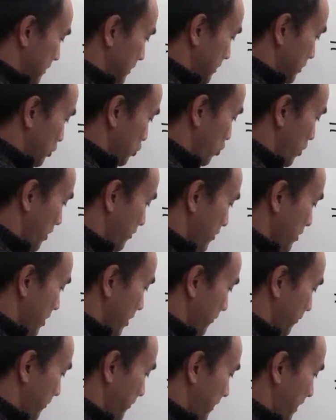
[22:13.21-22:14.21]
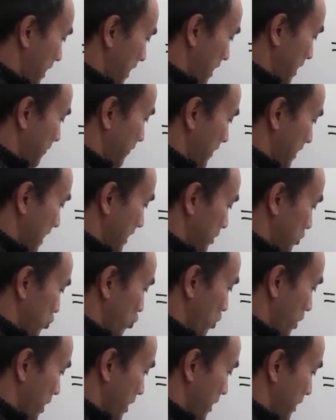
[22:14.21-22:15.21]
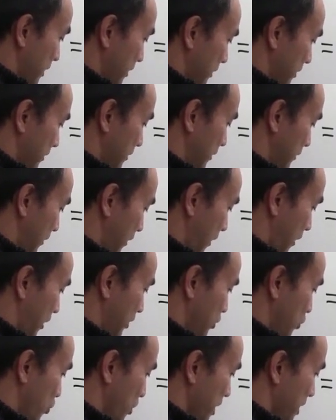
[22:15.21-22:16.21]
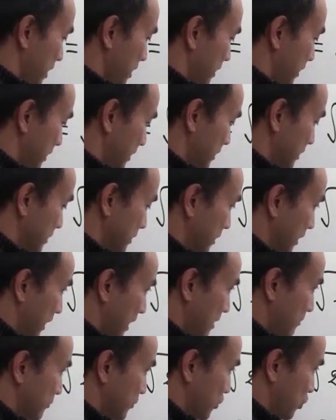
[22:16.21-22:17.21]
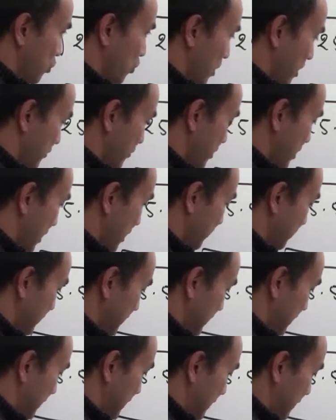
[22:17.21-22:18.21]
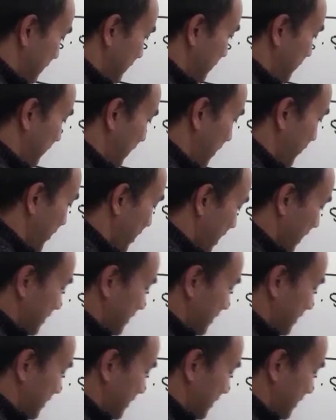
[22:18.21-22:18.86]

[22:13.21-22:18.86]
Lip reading: square root of 5x squared all squared times square root of 5x.